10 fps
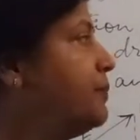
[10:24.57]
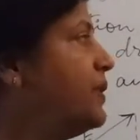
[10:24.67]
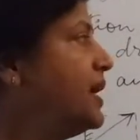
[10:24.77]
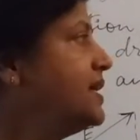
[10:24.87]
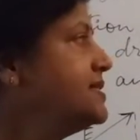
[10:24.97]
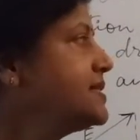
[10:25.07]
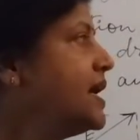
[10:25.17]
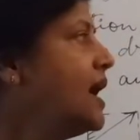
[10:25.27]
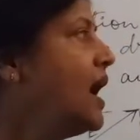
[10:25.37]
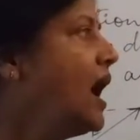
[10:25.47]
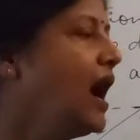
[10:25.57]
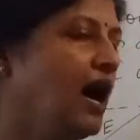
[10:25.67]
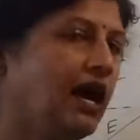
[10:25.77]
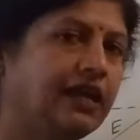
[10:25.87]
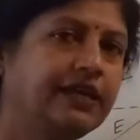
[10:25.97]
plus
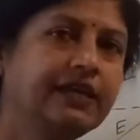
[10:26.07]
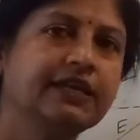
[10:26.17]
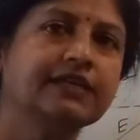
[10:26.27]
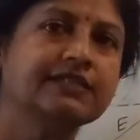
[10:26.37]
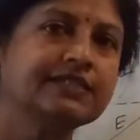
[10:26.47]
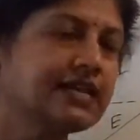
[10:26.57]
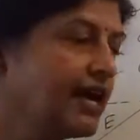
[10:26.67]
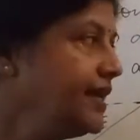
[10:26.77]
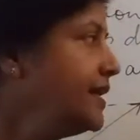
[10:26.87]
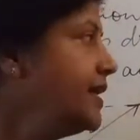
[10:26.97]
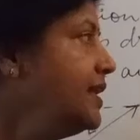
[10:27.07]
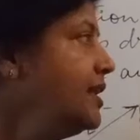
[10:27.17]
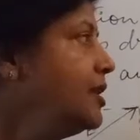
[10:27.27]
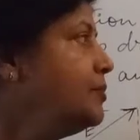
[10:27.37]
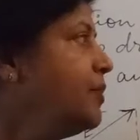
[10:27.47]
I xi L
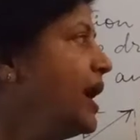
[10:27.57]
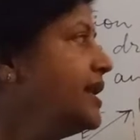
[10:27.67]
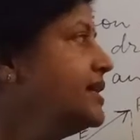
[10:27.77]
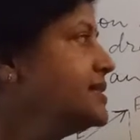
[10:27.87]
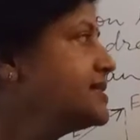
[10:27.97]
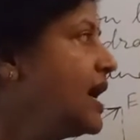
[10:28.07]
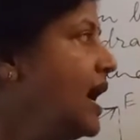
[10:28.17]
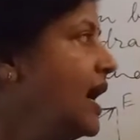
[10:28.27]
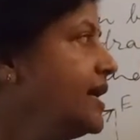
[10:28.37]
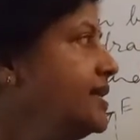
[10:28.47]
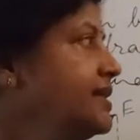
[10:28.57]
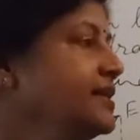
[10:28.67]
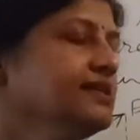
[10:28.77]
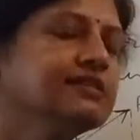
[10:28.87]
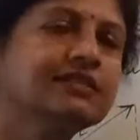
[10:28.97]
minus I
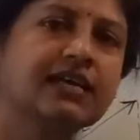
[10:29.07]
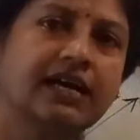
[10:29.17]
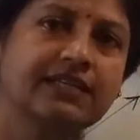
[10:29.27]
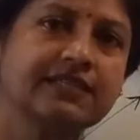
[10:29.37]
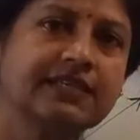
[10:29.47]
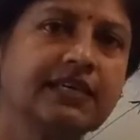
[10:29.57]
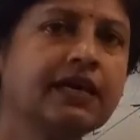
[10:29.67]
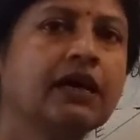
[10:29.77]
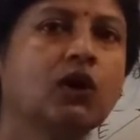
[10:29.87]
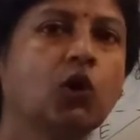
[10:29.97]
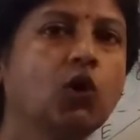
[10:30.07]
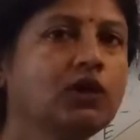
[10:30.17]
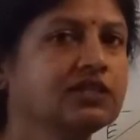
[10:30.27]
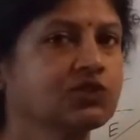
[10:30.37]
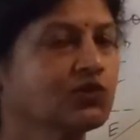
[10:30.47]
xi C
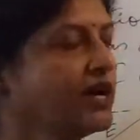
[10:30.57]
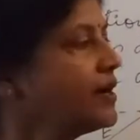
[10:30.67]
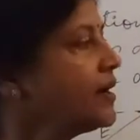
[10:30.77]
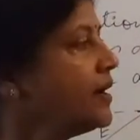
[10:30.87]
whole square.